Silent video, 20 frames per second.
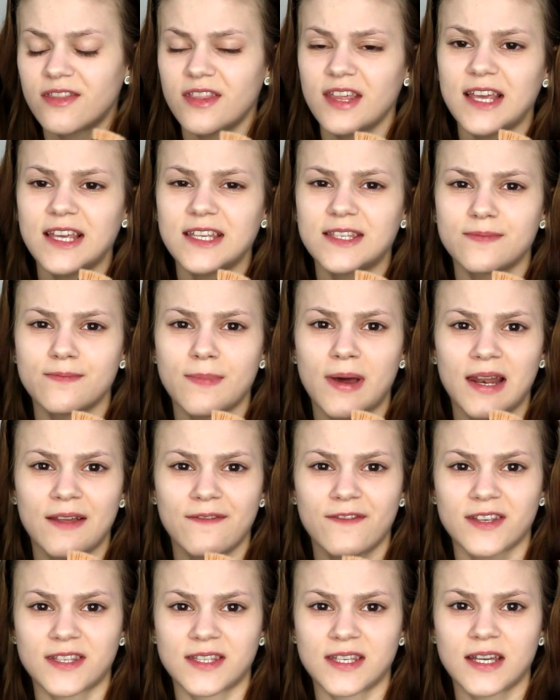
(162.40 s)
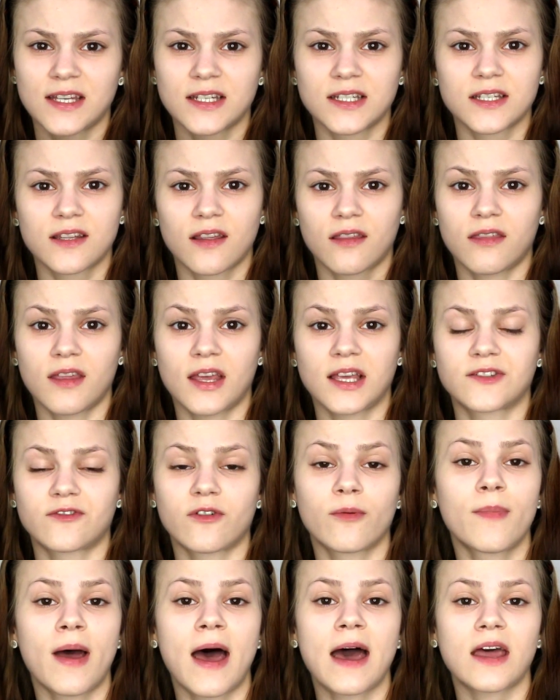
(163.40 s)
these Maleficent things
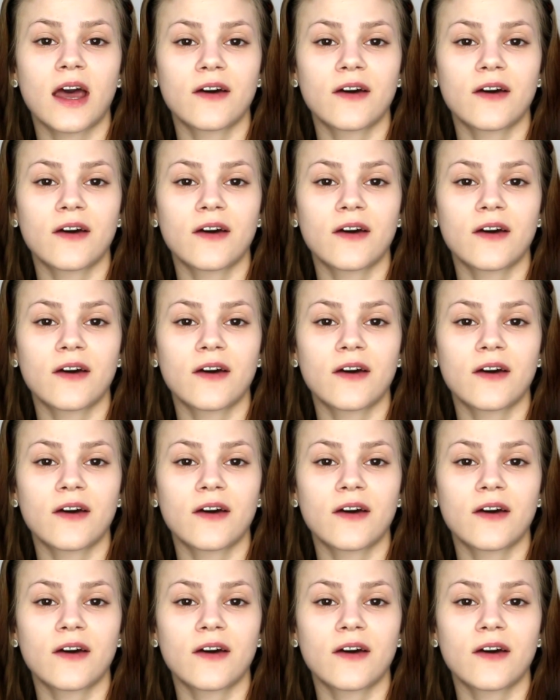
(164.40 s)
from MAC,